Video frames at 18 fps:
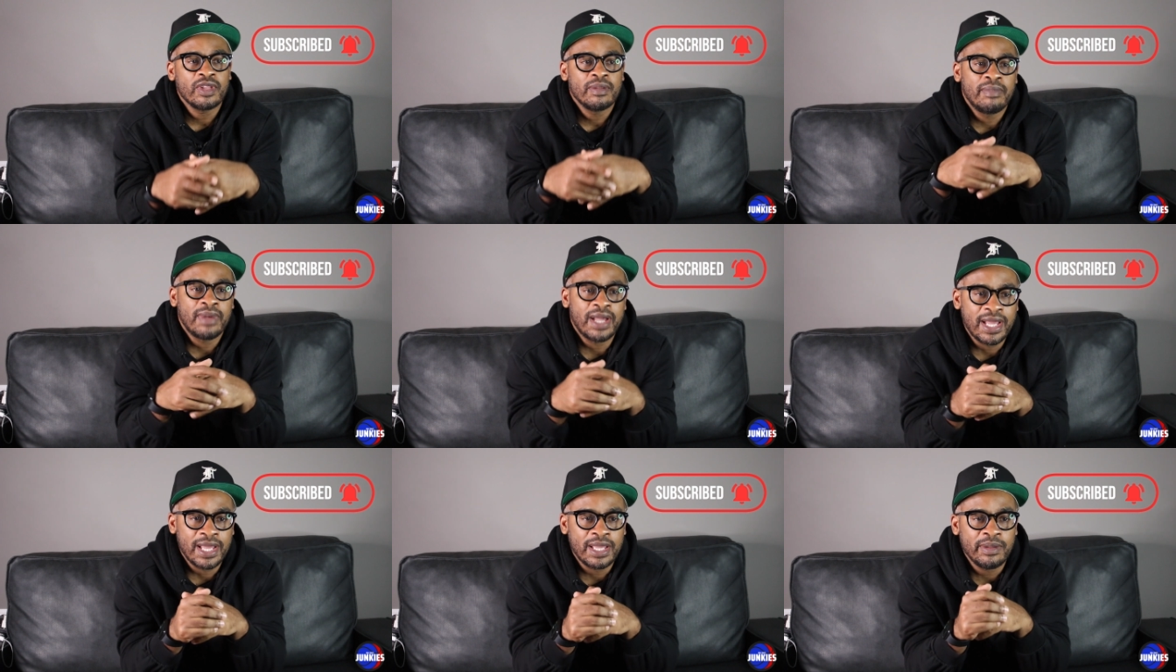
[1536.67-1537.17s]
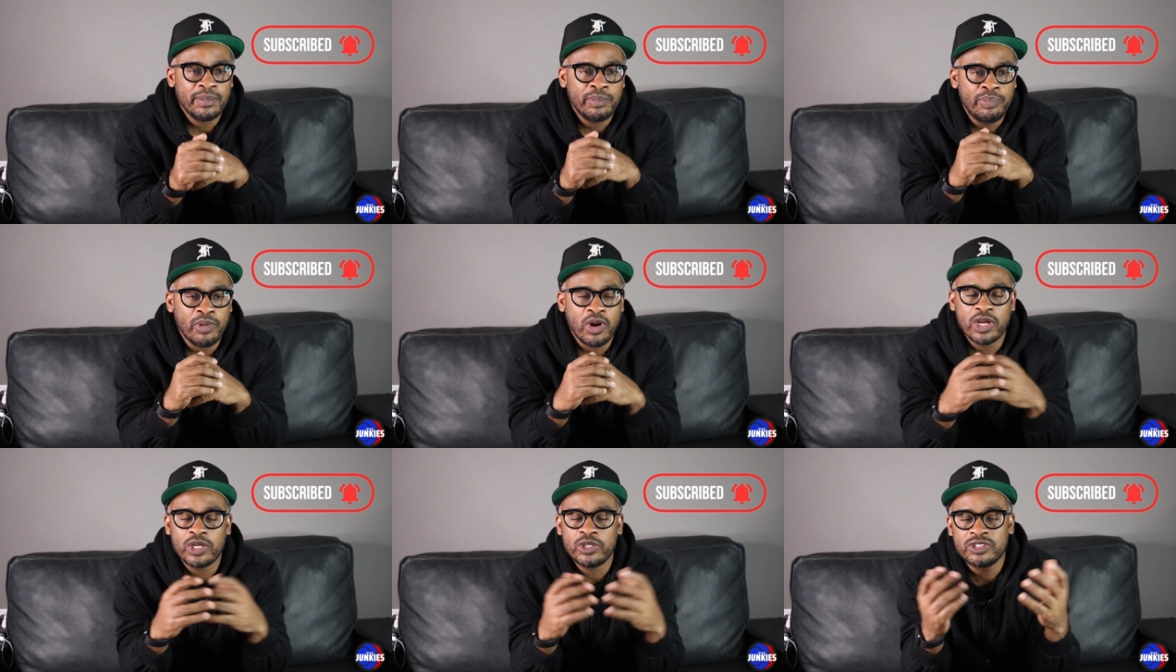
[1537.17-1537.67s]
My
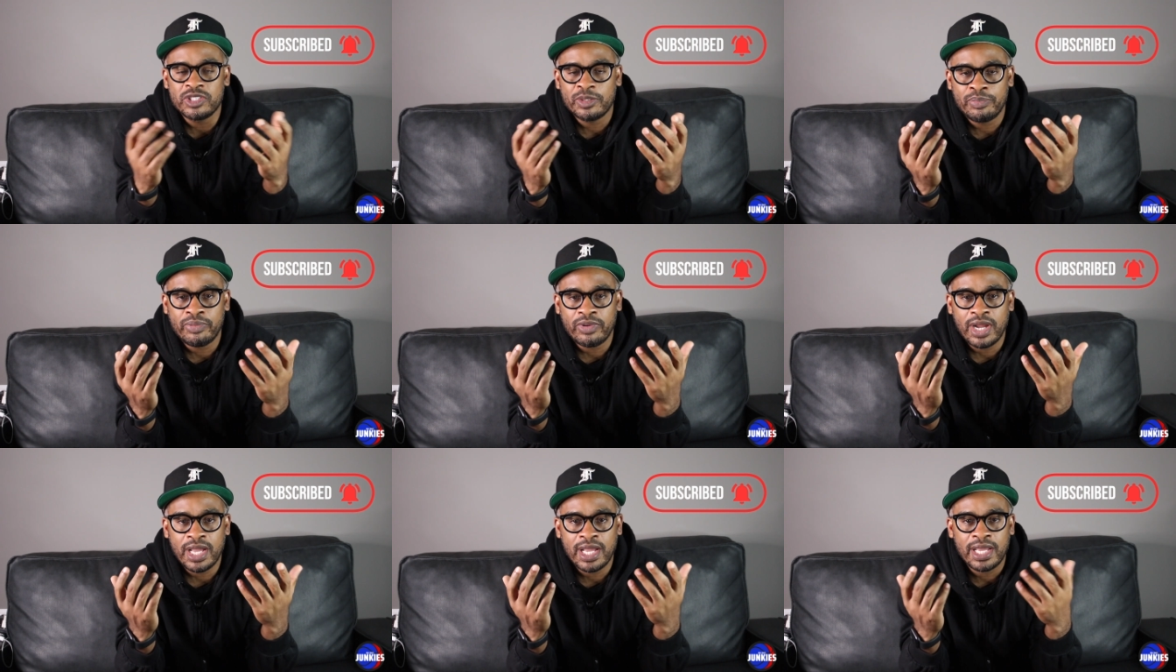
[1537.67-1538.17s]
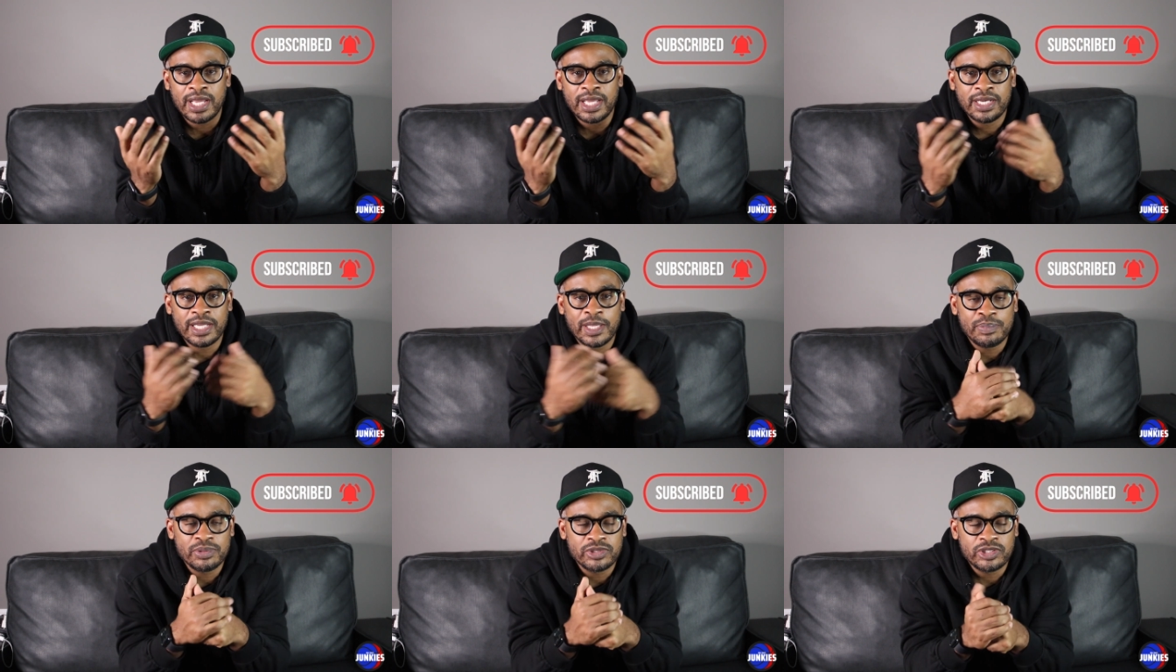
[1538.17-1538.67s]
Barlow's
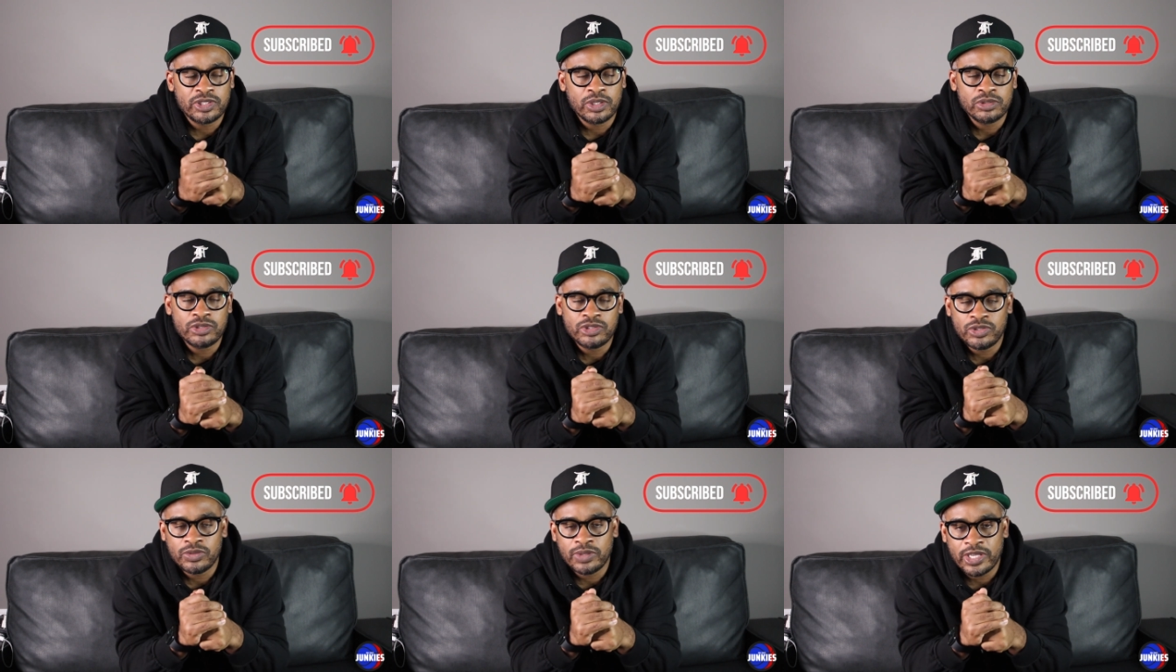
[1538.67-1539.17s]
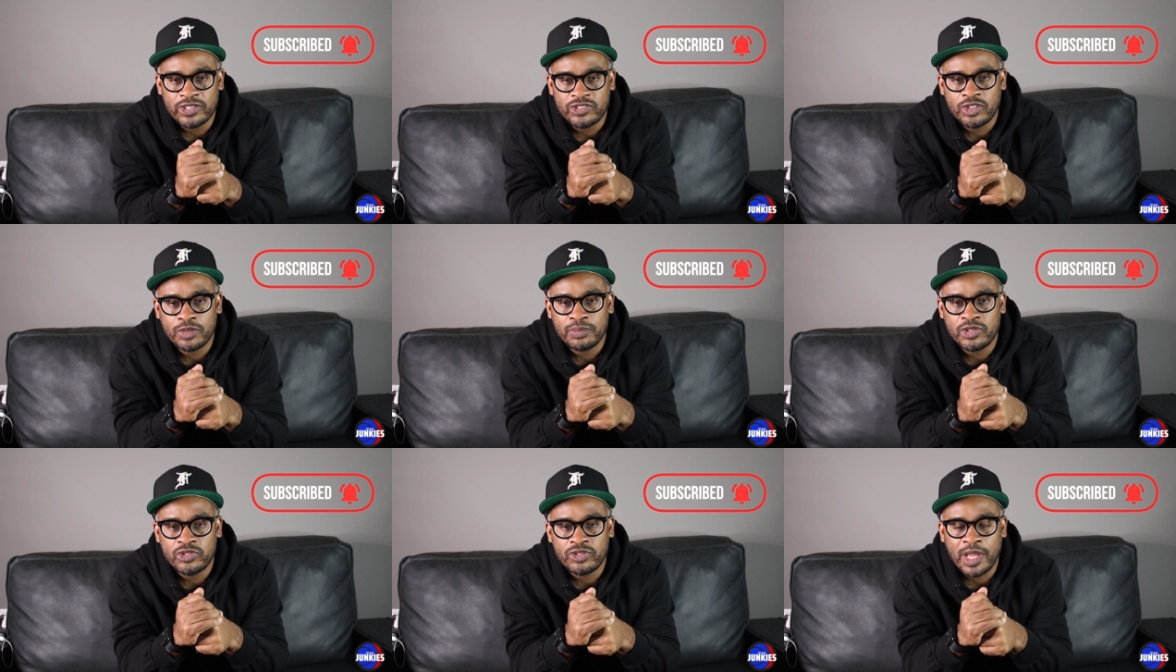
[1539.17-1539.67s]
Abroad episode two, I
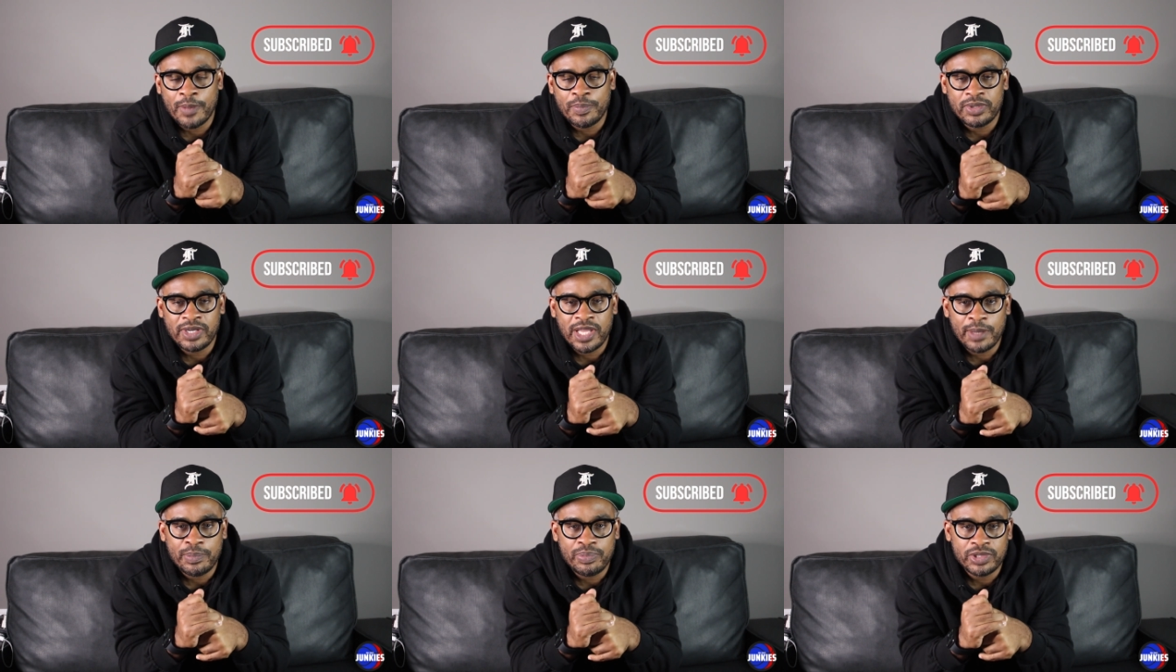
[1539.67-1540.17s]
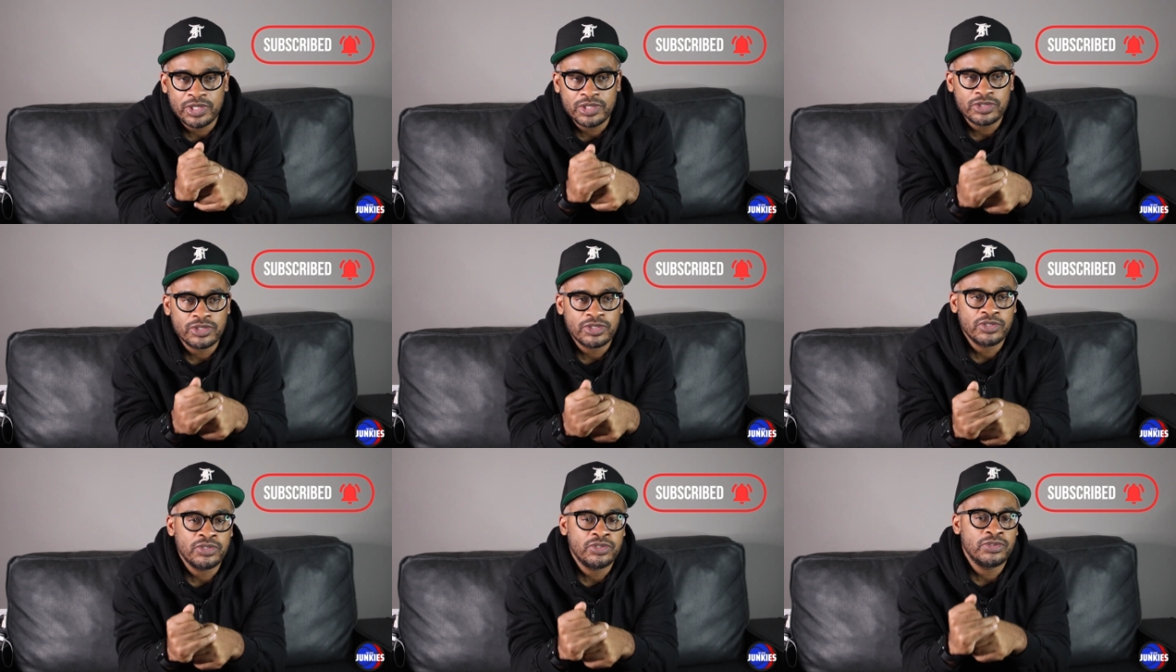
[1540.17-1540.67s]
should be dropping that pretty
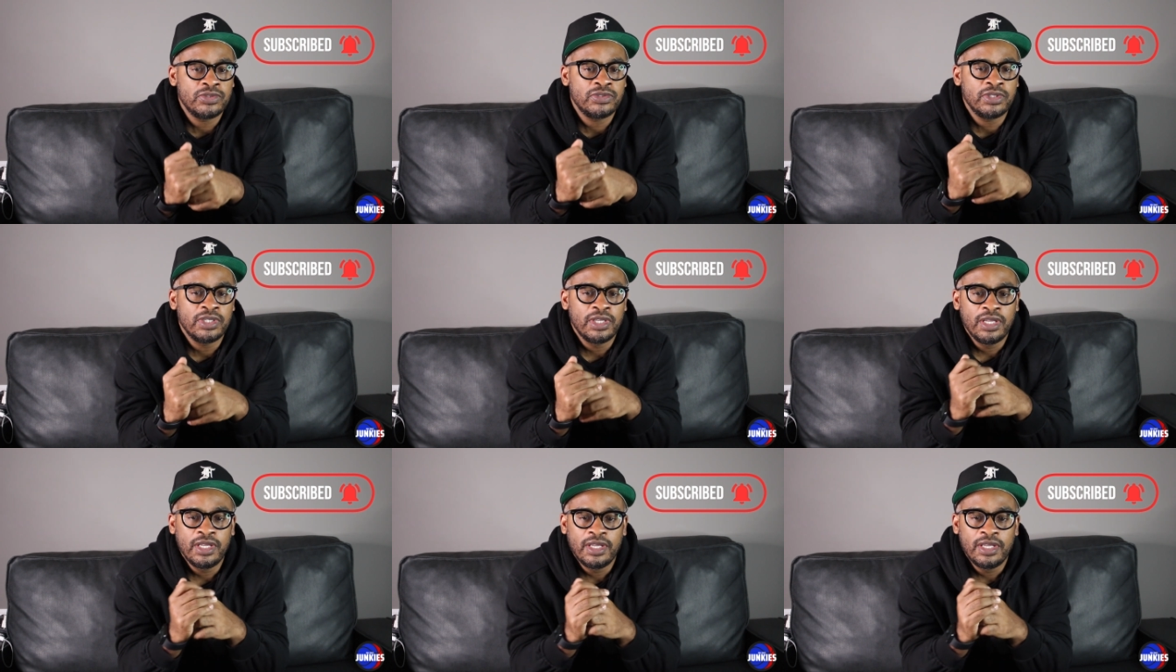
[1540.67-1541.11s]
soon.